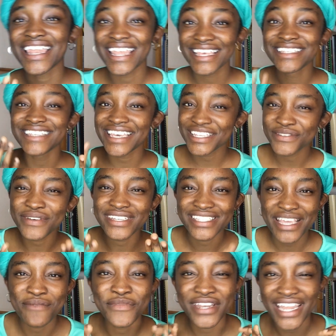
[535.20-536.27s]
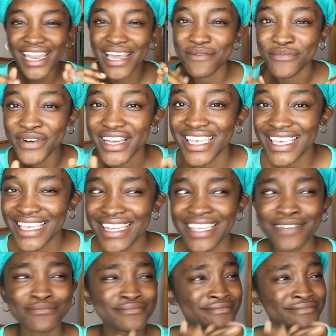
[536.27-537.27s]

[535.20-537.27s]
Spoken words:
na change washita mwana Lamborghini.